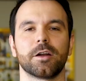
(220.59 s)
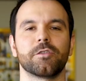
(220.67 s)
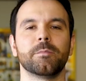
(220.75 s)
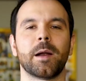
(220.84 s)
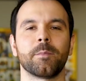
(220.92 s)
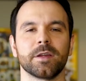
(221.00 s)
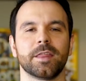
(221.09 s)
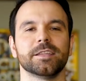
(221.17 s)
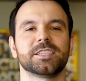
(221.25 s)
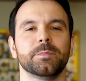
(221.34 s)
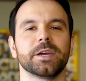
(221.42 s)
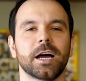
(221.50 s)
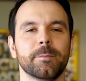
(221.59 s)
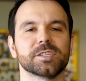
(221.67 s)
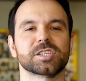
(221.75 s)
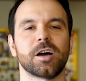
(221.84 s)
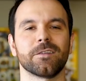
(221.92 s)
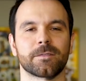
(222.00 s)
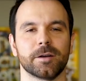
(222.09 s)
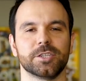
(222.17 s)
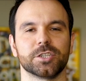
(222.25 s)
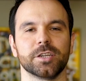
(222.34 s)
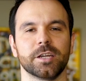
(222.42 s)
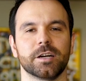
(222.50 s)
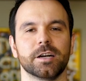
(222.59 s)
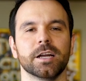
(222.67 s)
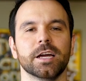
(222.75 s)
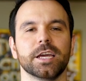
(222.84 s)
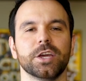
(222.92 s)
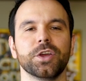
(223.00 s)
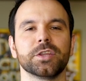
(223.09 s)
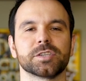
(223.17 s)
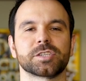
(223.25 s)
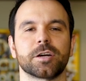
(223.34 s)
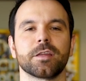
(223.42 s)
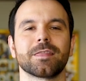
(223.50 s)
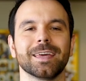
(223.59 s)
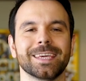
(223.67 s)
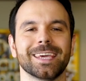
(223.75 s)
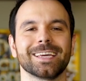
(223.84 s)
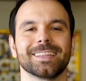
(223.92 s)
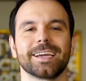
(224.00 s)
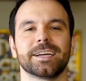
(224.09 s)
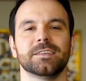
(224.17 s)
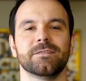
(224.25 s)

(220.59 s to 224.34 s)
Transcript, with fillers: Remember that to become a software engineer, you need to start thinking like a